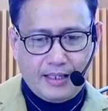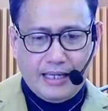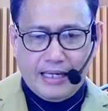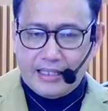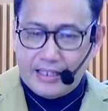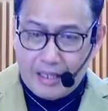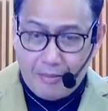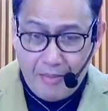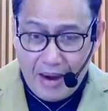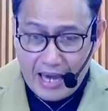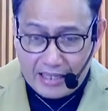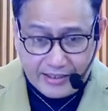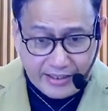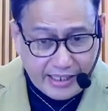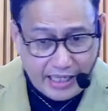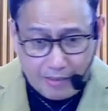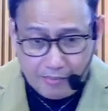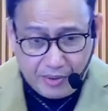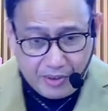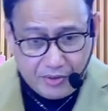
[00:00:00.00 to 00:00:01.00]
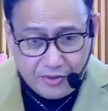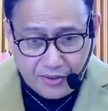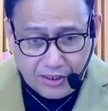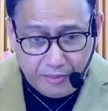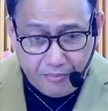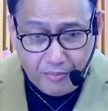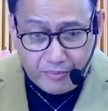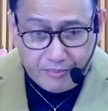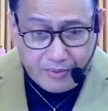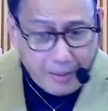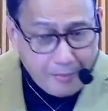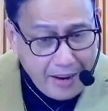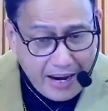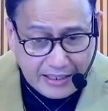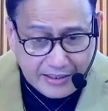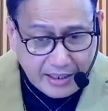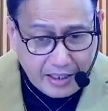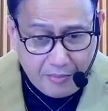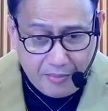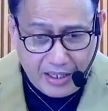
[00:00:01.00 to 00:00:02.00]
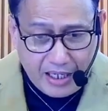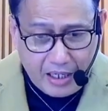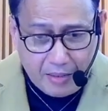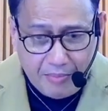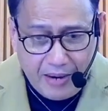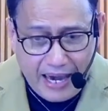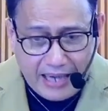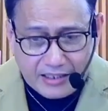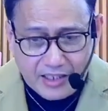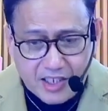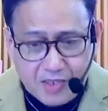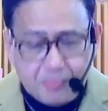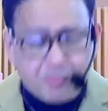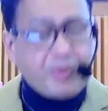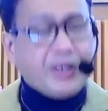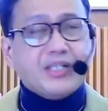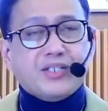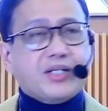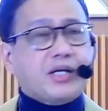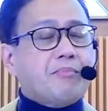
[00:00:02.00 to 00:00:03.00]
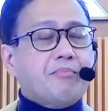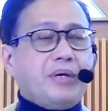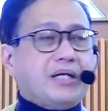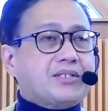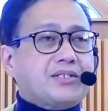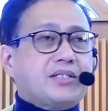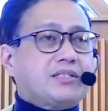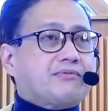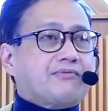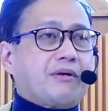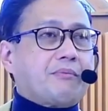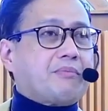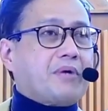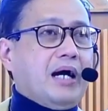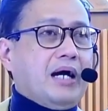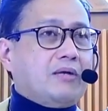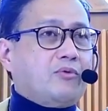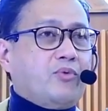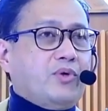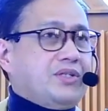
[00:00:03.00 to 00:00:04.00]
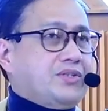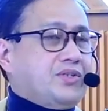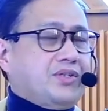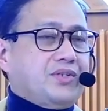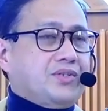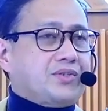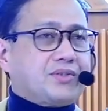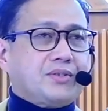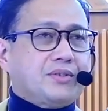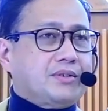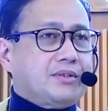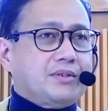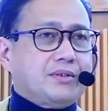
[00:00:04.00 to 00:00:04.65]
The Magi, number three, the Magi may have had special message from God, which is